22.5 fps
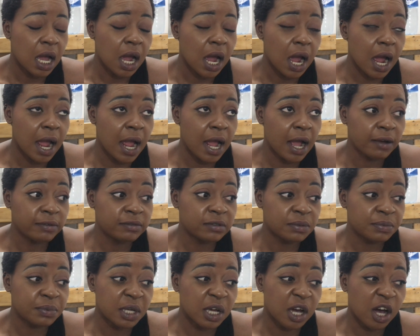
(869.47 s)
I have to
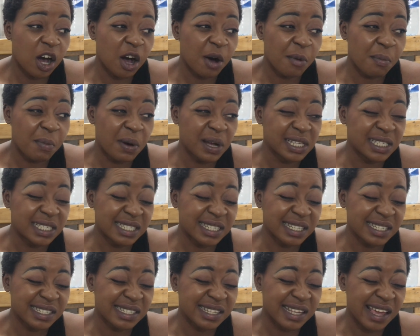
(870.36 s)
be up by
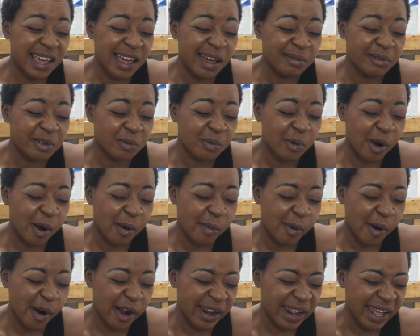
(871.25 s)
6 a.m. tomorrow
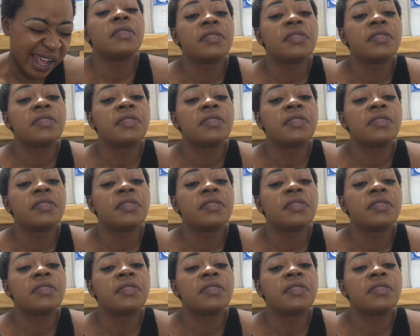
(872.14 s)
morning.